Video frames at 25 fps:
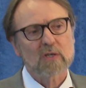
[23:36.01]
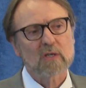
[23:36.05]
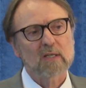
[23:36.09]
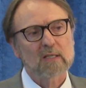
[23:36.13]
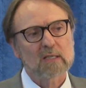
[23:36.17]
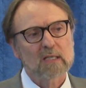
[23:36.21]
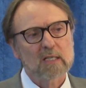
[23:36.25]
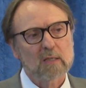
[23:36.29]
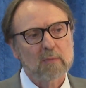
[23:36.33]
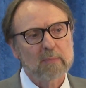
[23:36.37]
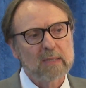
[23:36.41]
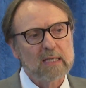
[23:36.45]
a
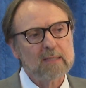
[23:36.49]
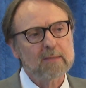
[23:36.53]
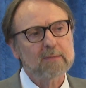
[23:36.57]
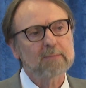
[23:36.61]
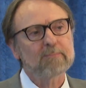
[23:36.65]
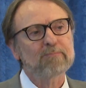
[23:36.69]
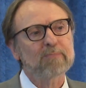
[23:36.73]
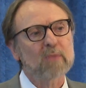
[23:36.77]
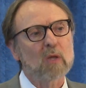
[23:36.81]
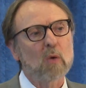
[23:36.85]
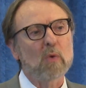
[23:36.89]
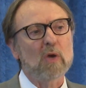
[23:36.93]
little bit,
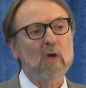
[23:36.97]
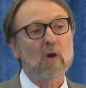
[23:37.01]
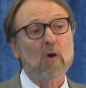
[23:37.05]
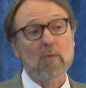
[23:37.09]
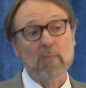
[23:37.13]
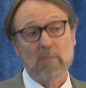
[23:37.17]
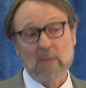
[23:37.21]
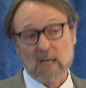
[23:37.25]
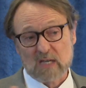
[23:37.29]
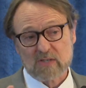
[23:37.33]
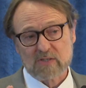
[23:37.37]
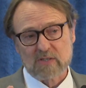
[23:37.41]
and we
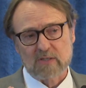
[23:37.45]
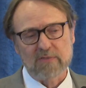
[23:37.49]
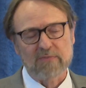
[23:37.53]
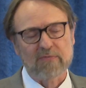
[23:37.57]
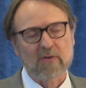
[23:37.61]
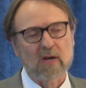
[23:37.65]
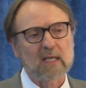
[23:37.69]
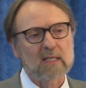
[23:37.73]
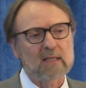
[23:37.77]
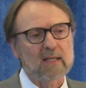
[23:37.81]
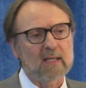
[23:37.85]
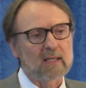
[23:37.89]
hope actually,
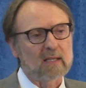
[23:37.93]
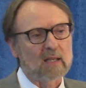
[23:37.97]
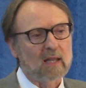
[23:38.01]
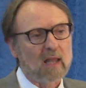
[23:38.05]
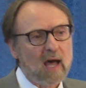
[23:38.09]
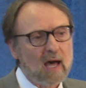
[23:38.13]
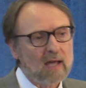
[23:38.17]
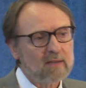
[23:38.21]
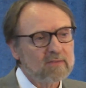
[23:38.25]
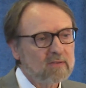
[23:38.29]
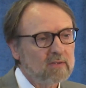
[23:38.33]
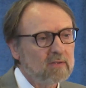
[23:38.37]
frankly, a
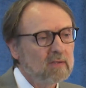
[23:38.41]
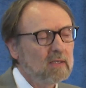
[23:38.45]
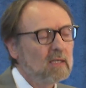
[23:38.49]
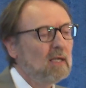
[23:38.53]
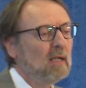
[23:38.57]
lot.